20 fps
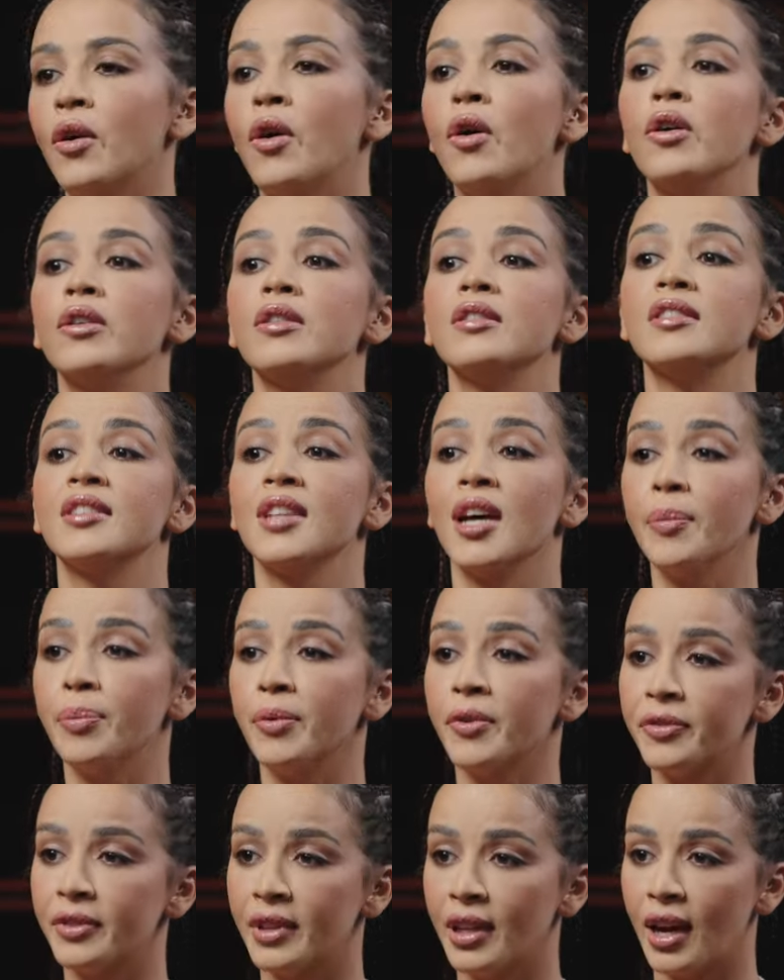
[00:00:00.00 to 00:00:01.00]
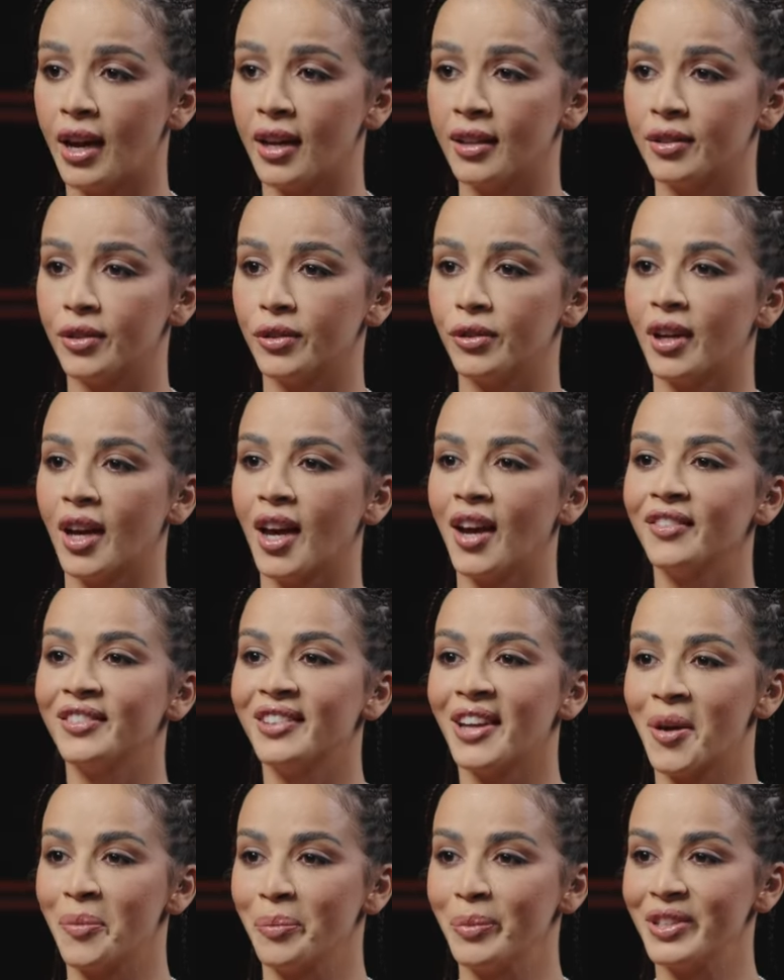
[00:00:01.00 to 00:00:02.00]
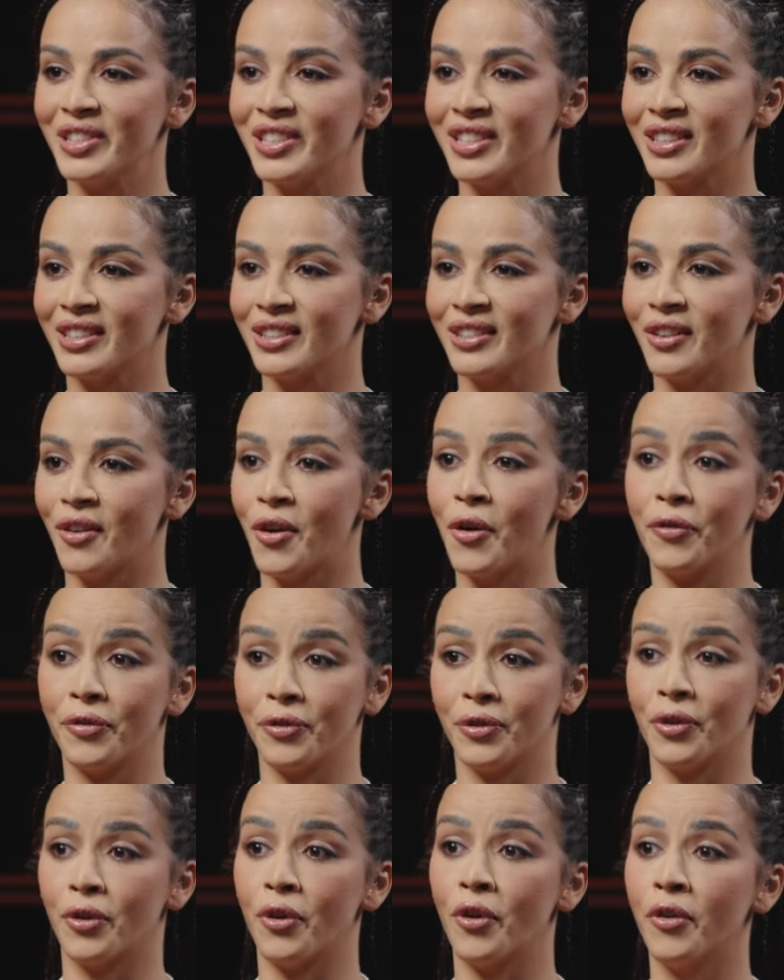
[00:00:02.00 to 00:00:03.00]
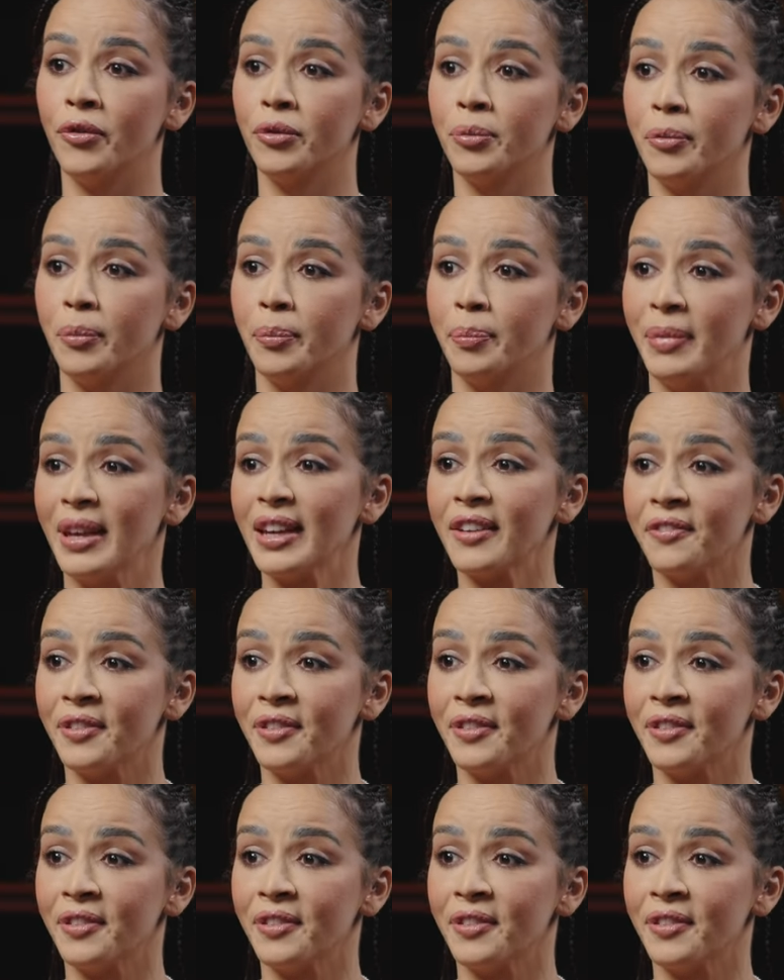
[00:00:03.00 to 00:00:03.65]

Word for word: On top of that, you have the ambition of your own big